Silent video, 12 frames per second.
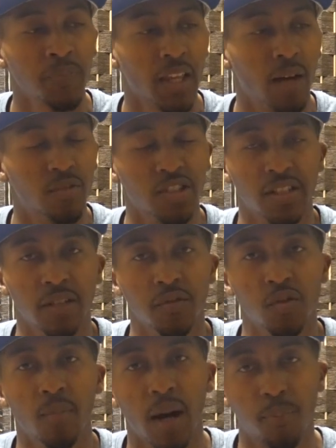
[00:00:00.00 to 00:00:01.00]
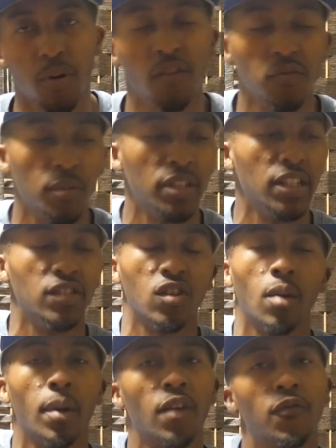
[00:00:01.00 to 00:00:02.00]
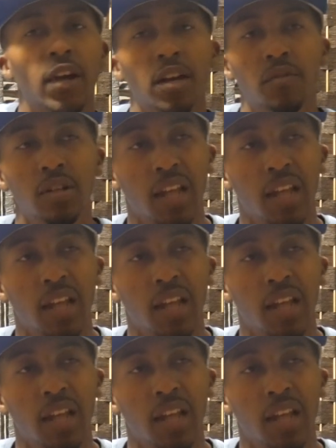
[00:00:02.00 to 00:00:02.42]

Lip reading: I'm just giving you my preference, but these are my favorite.